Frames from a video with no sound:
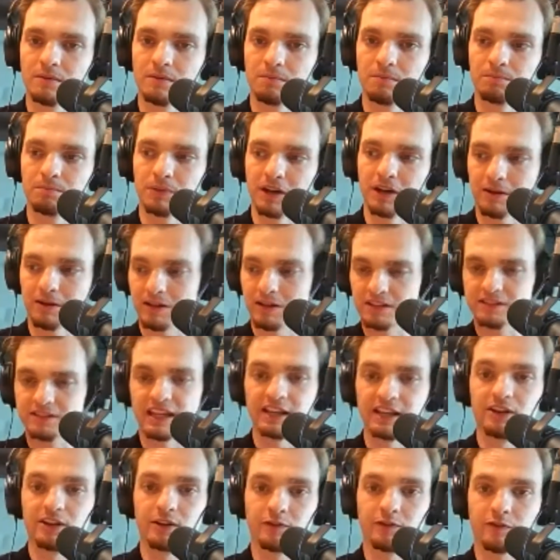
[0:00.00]
but I'm going to
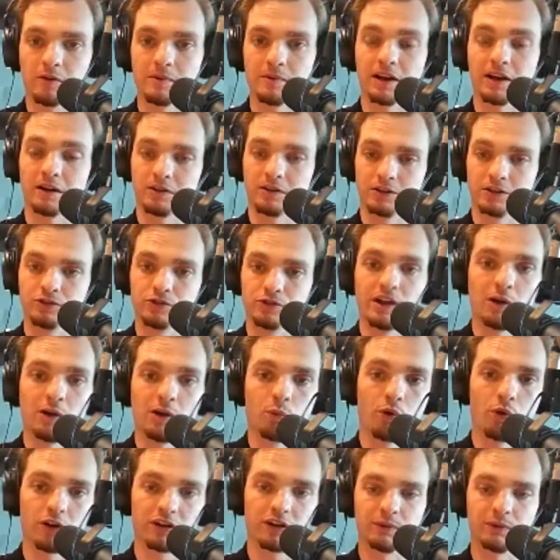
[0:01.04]
take good from it. I'm going to do that
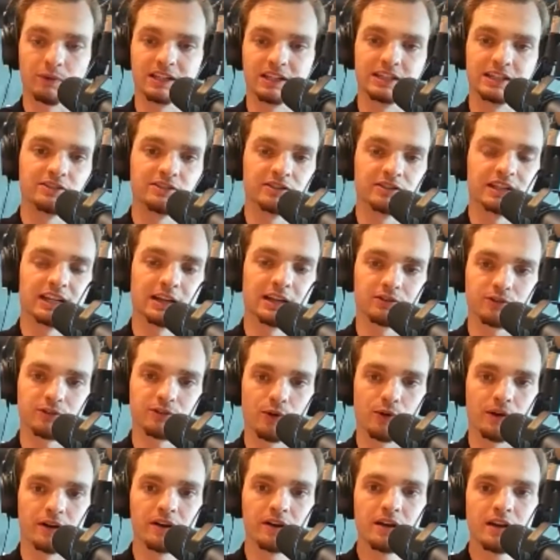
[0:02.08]
work that we need to get
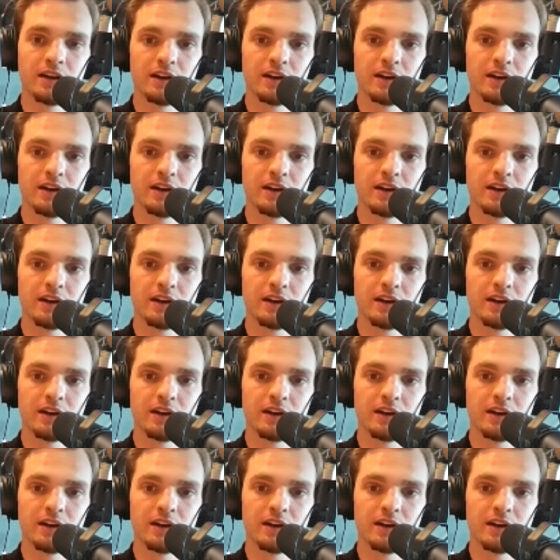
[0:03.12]
through it.